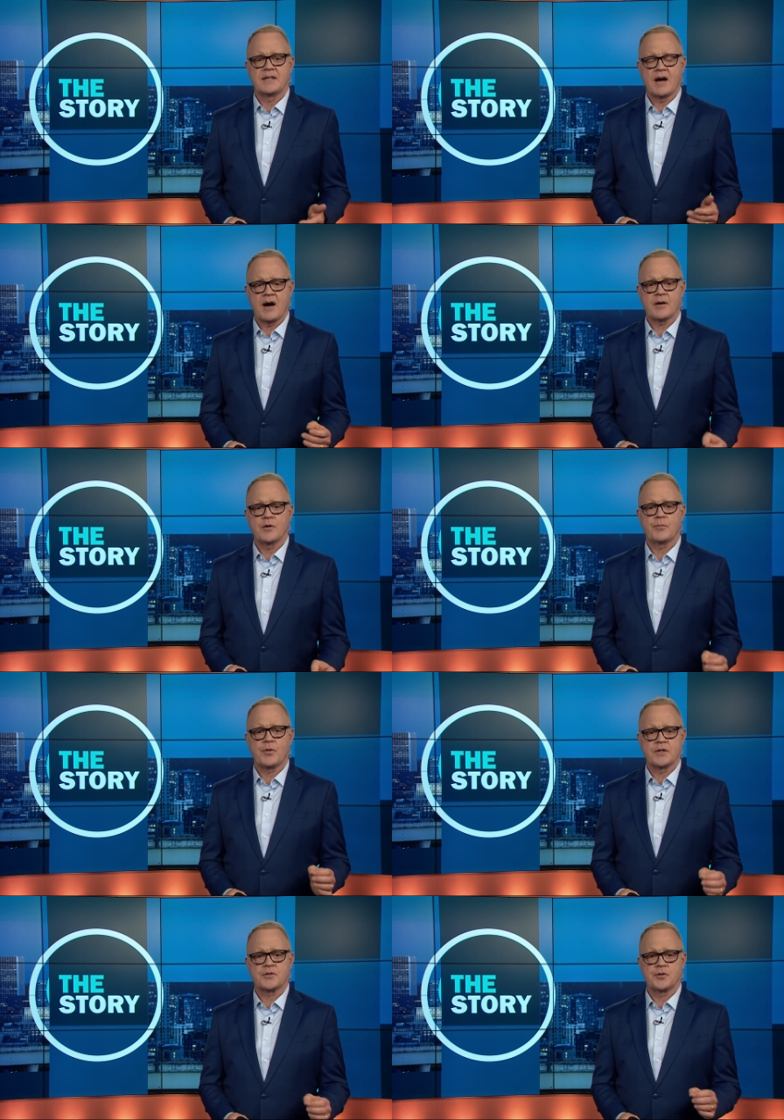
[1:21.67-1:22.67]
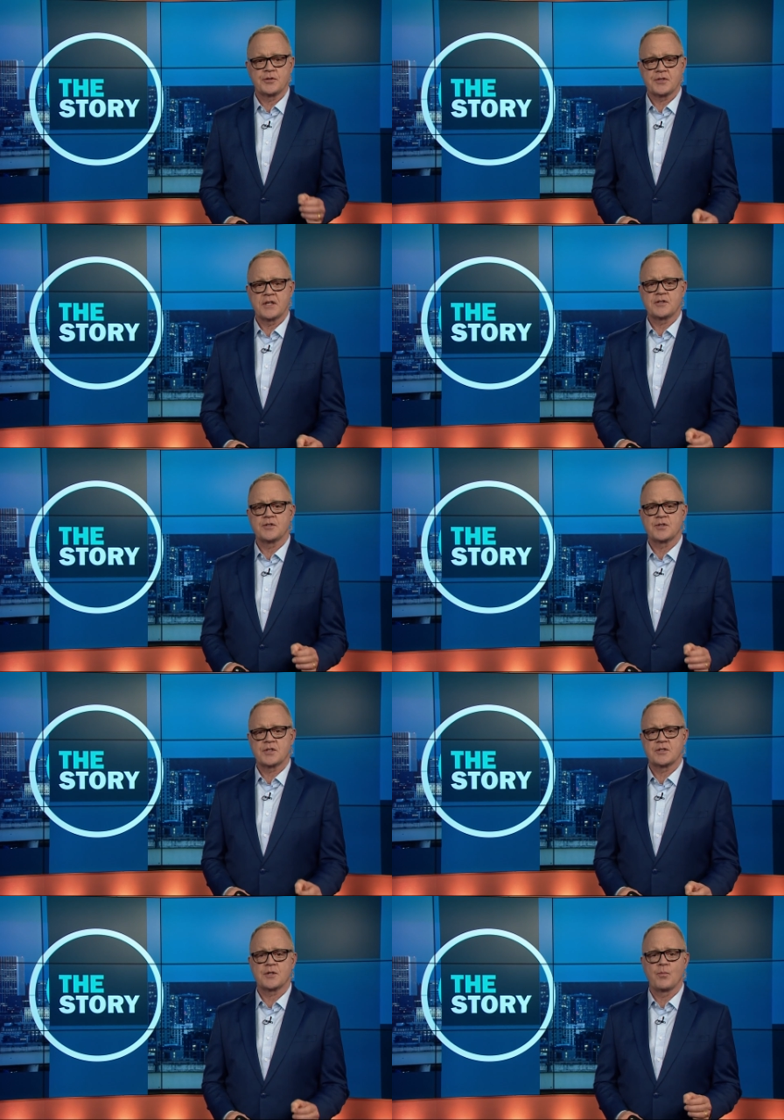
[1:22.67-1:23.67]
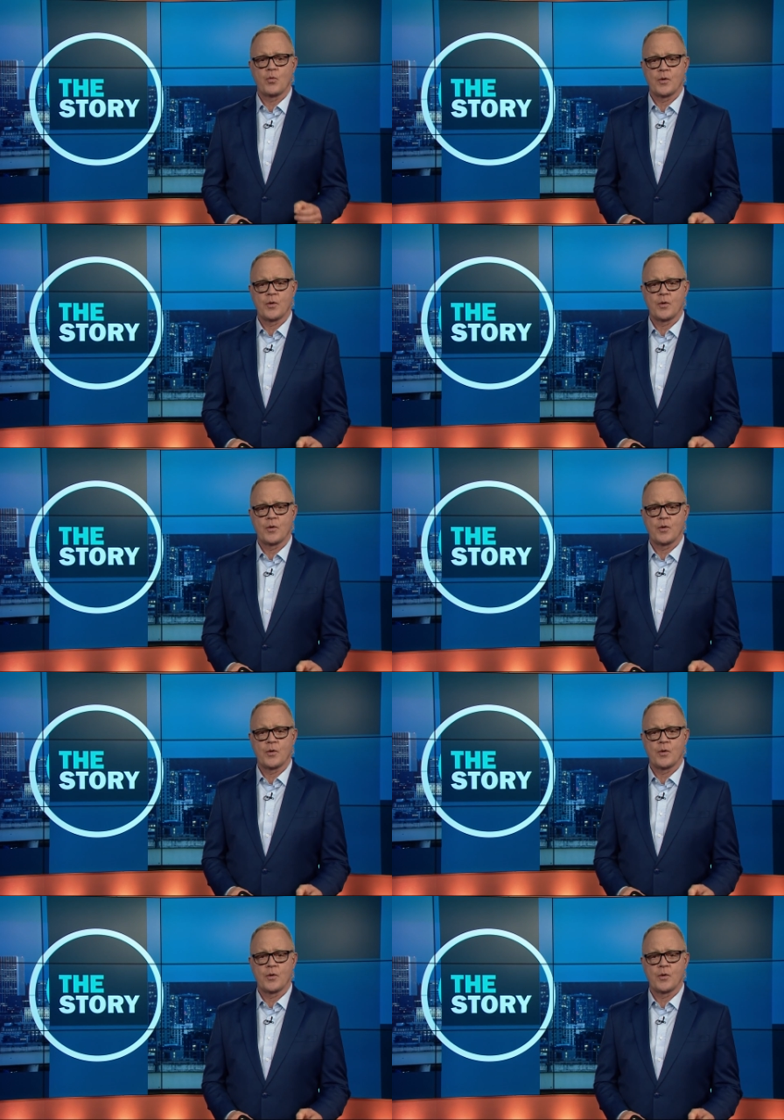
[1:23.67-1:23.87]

the auto pressurization system